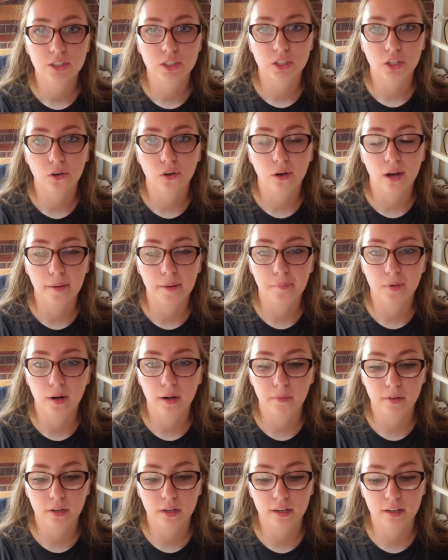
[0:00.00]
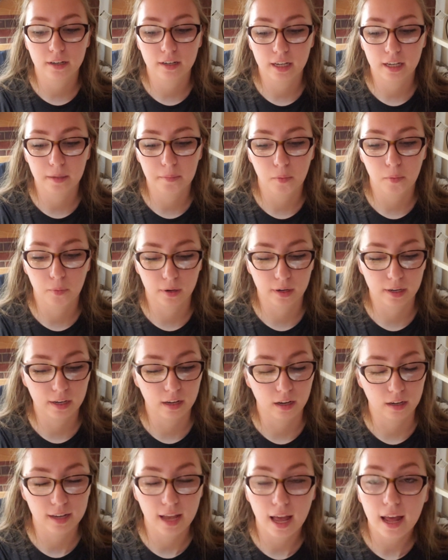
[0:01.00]
so I'm probably going to keep working
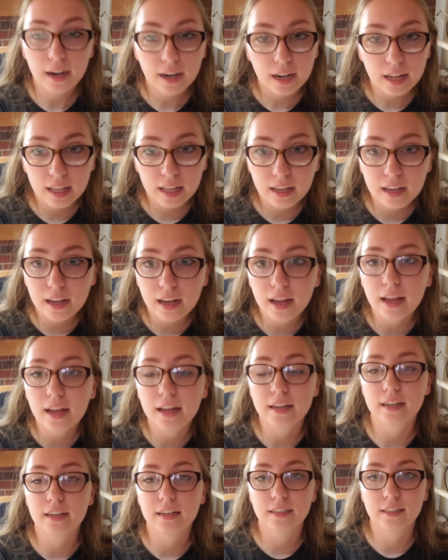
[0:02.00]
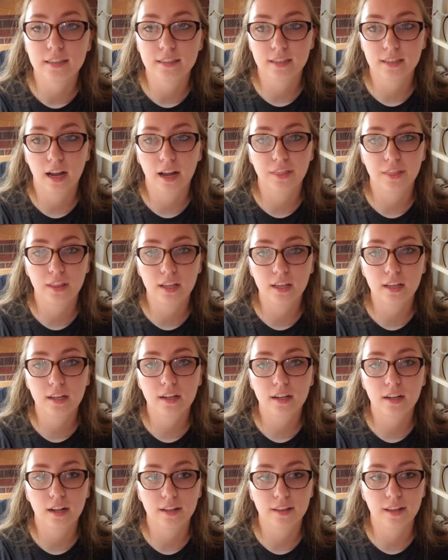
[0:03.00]
on editing, and I think
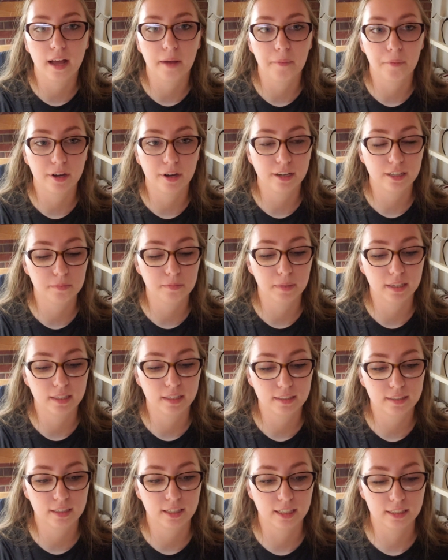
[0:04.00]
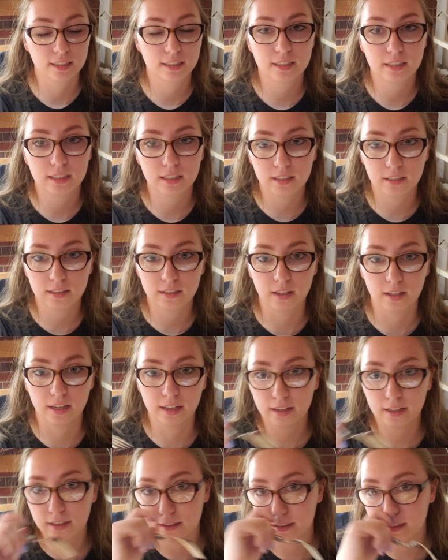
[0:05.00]
that I'm going to make this
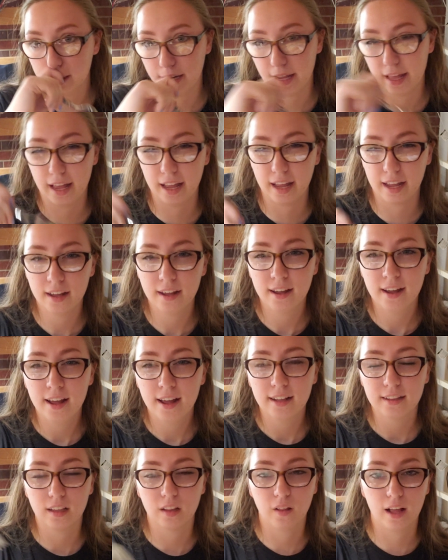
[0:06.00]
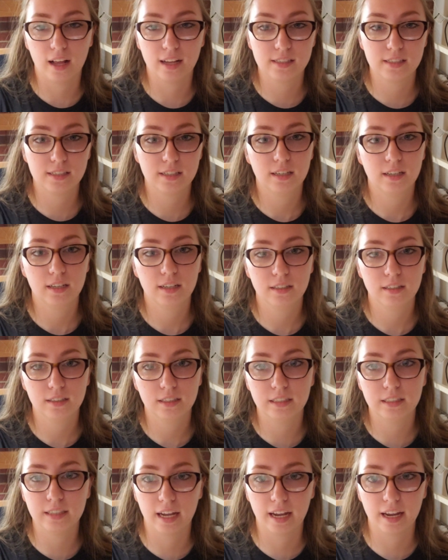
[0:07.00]
like today, the last
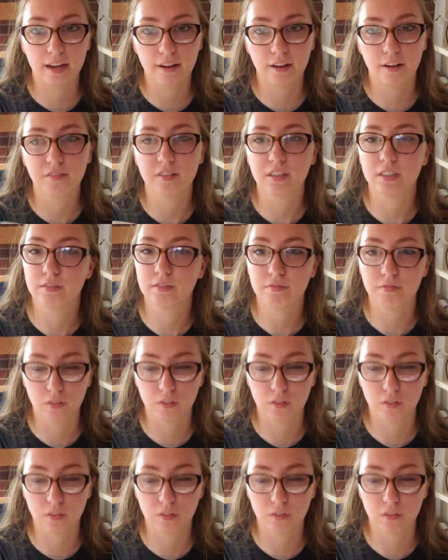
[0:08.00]
day of this